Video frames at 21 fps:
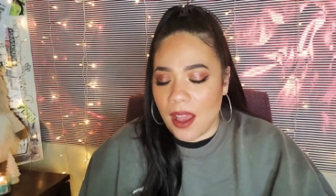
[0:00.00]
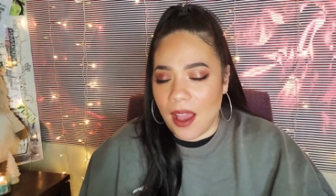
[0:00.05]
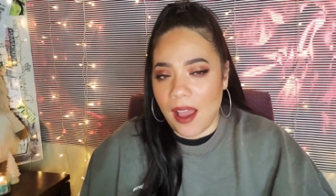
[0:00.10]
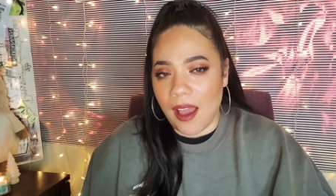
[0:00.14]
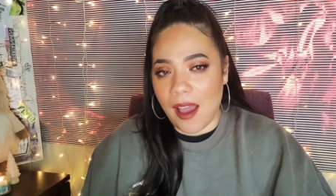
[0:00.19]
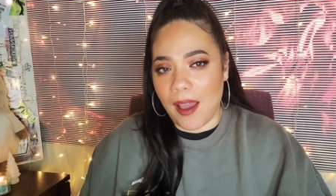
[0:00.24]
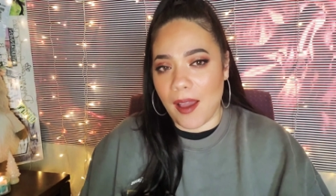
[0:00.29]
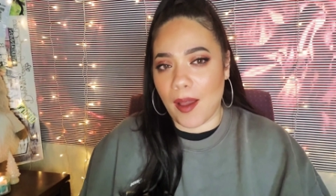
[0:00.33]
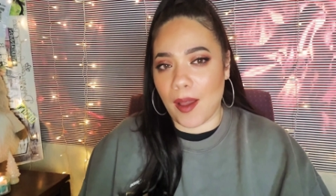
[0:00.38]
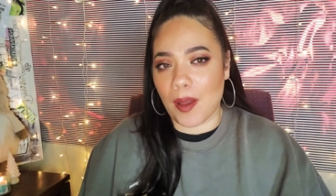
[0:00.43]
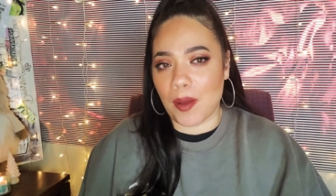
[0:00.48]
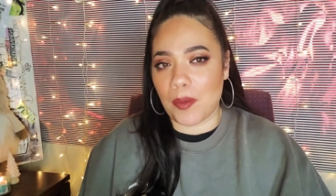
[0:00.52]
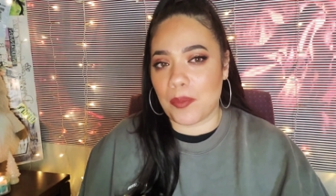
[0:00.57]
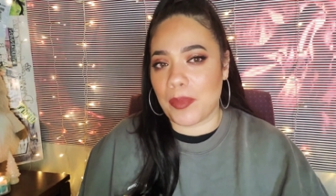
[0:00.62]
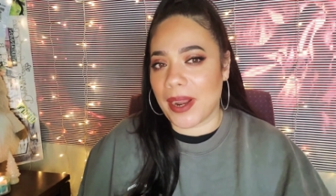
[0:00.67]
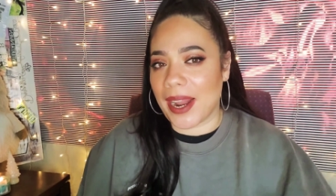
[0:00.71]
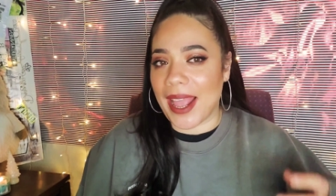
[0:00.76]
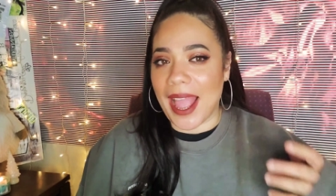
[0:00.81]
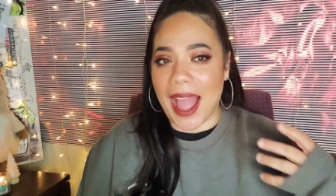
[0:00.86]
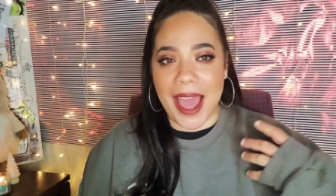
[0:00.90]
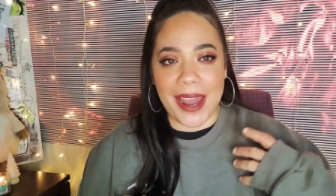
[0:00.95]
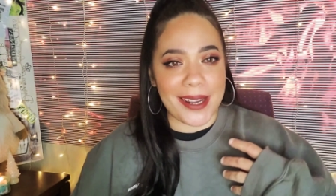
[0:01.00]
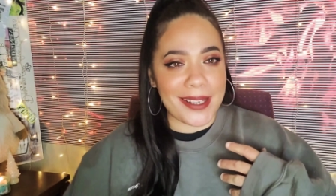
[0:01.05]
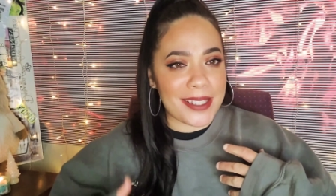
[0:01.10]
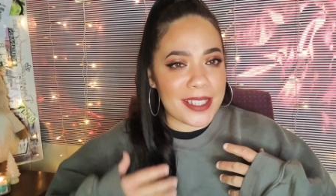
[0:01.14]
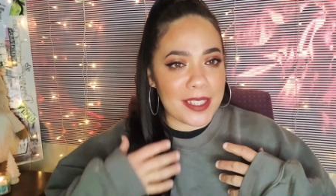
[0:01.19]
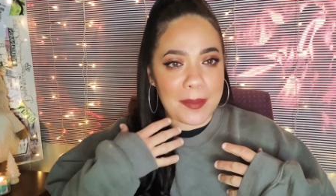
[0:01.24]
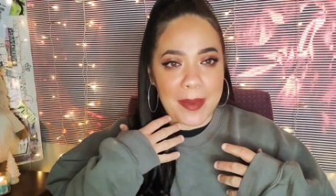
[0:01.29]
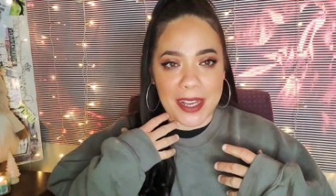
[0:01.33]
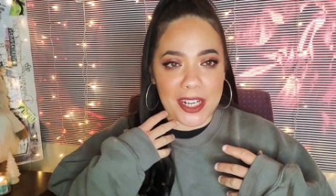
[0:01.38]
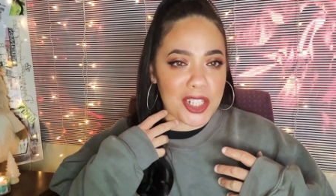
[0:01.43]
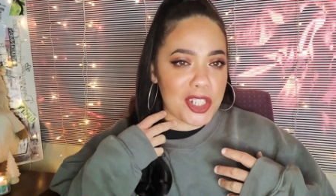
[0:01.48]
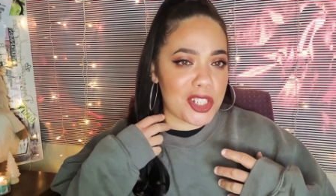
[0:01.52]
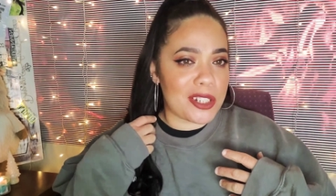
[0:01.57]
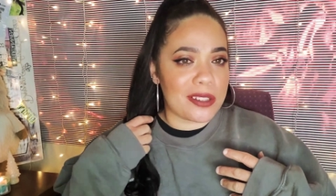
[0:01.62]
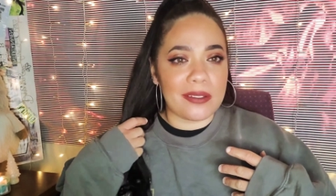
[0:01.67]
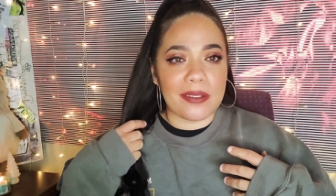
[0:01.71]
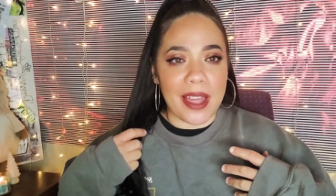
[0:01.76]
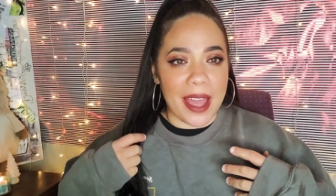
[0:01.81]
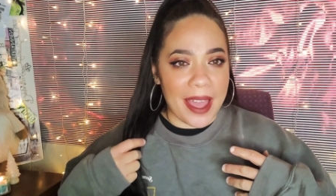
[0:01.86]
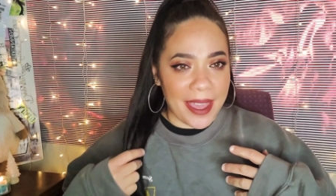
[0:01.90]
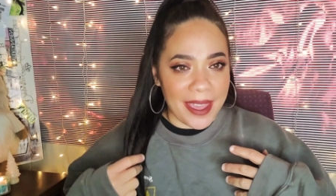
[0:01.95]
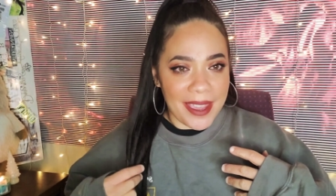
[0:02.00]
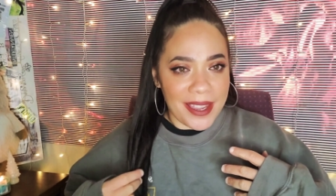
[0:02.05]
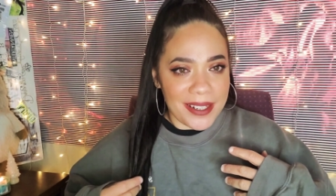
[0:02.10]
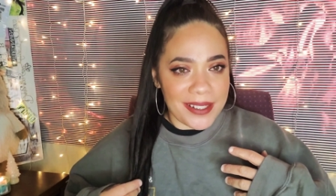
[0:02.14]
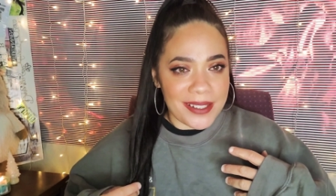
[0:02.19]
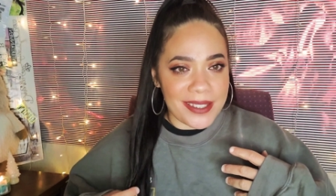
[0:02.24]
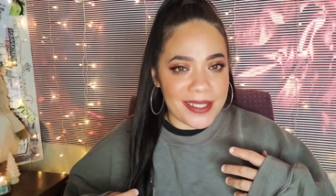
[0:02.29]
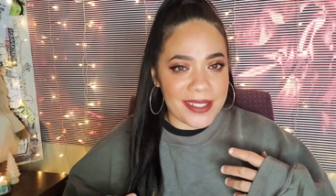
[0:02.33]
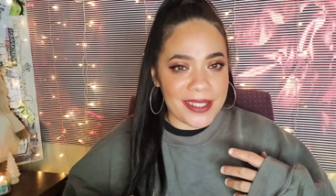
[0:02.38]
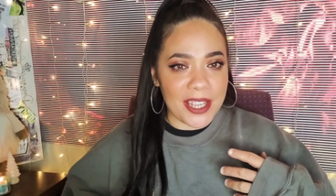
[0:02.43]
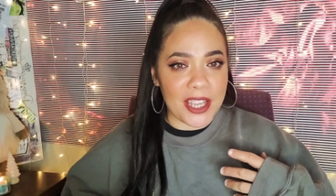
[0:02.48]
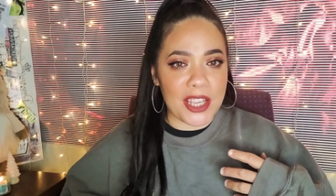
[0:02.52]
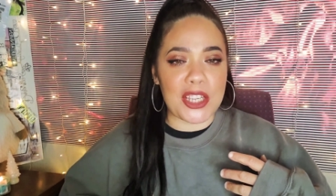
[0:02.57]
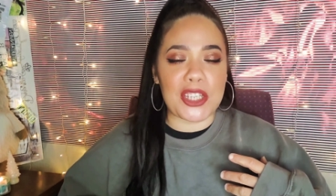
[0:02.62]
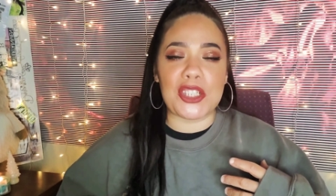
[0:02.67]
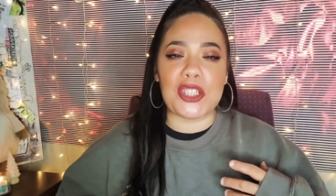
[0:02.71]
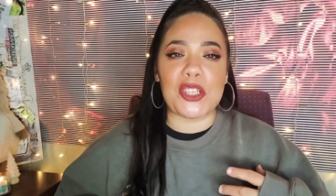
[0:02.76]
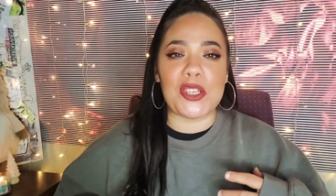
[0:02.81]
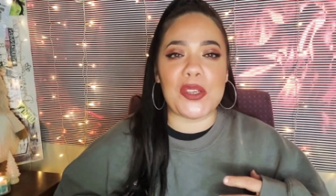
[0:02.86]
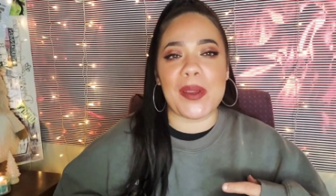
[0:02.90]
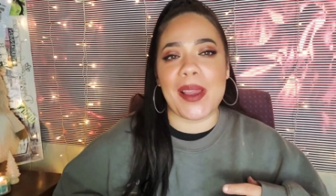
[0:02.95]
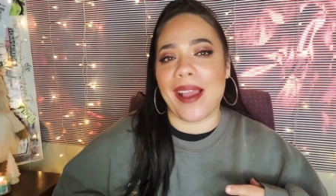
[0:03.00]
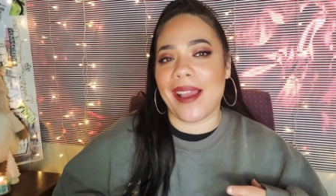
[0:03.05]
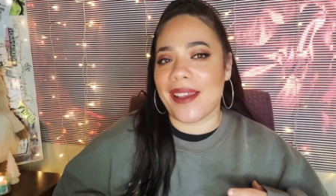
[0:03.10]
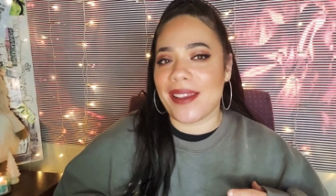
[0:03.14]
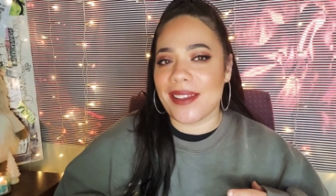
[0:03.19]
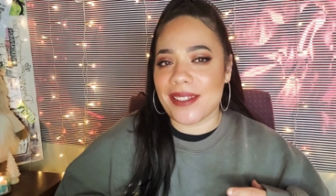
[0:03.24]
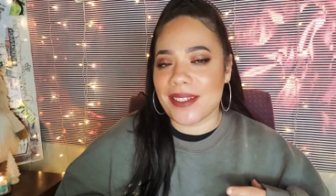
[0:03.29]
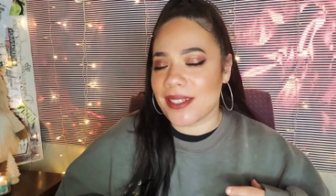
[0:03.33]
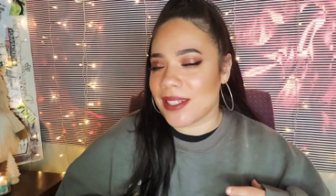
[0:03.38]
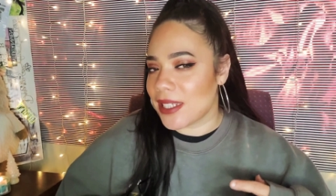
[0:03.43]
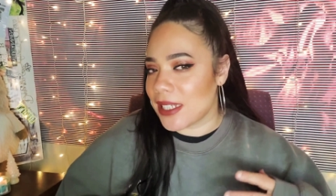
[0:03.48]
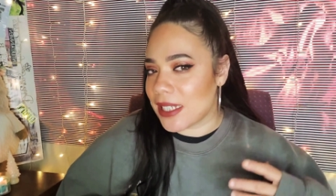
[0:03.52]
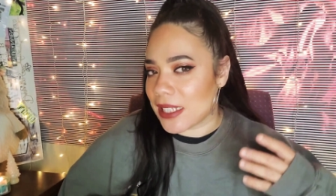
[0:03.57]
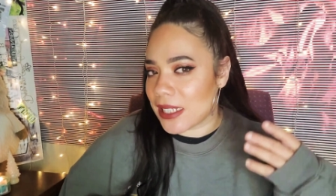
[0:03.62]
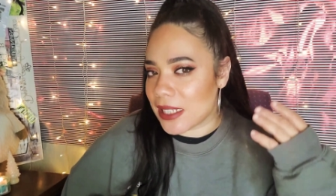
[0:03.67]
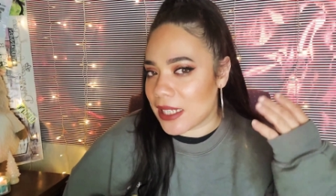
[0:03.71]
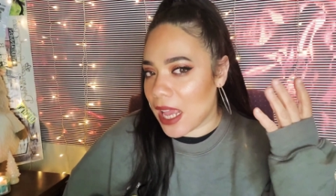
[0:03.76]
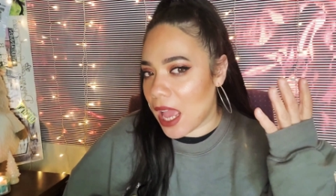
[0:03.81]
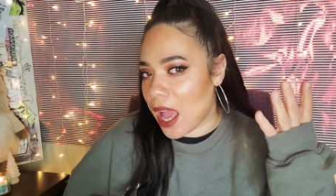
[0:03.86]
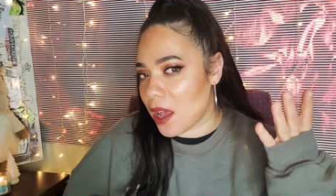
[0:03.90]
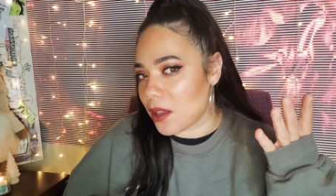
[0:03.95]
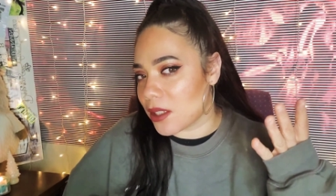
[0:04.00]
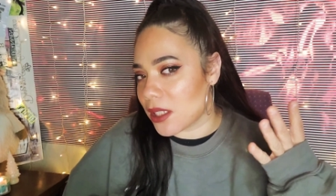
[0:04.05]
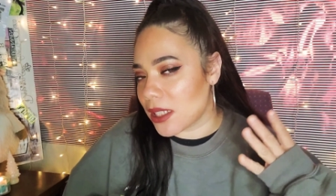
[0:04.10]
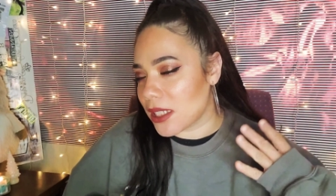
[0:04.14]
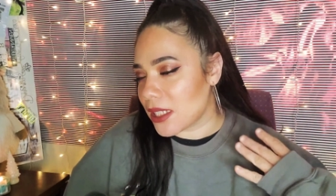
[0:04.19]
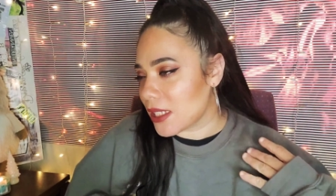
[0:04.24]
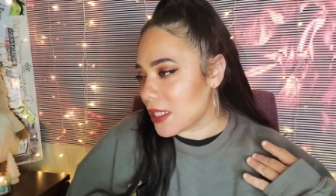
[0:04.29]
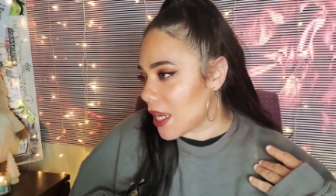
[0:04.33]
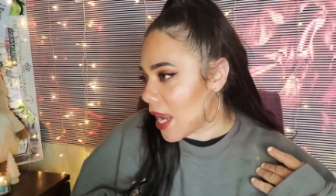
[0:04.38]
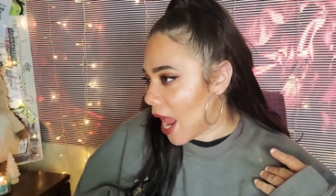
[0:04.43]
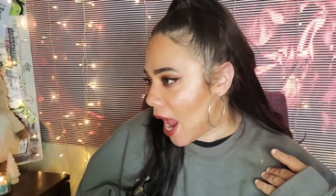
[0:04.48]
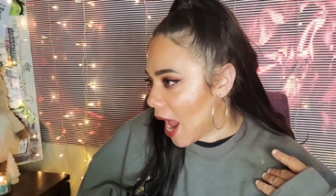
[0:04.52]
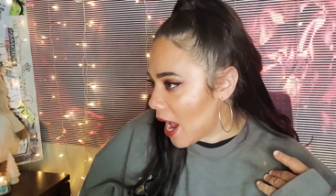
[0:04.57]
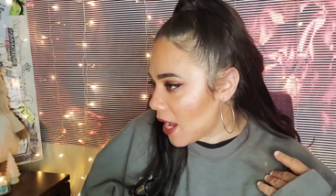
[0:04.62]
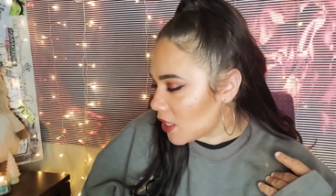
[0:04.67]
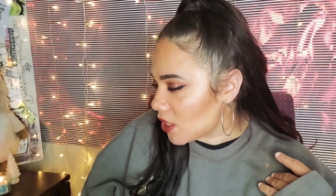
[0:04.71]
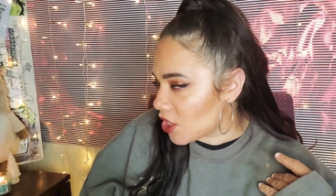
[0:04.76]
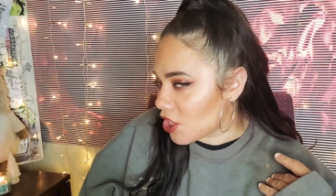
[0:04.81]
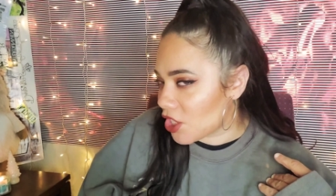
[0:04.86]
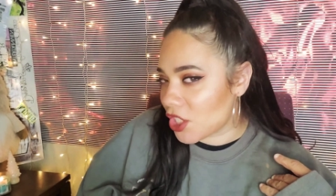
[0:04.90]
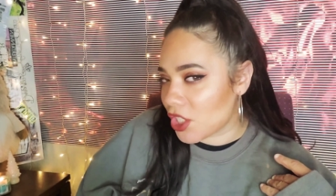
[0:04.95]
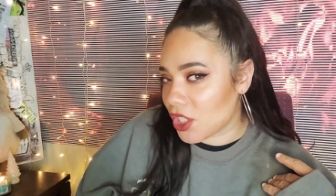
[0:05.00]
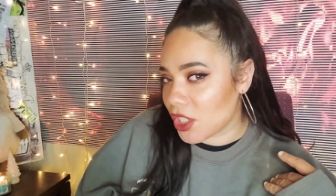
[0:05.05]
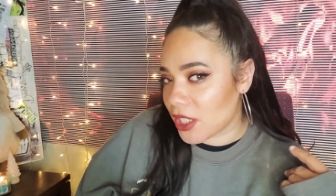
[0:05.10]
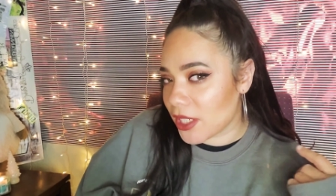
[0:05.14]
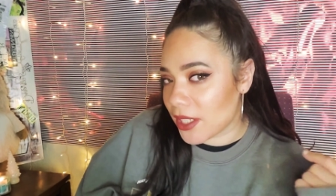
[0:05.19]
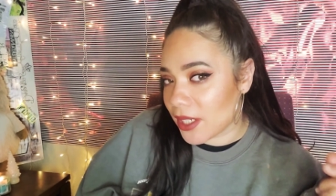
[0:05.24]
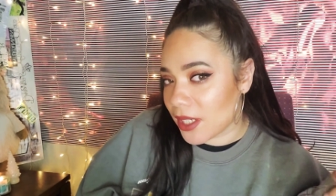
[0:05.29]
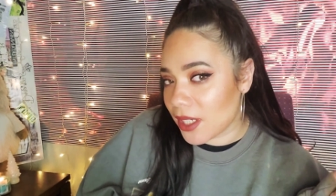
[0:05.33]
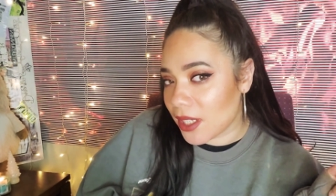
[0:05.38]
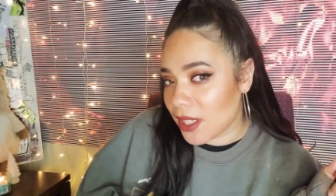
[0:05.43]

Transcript: But I added some extra lights so you guys can see how snatched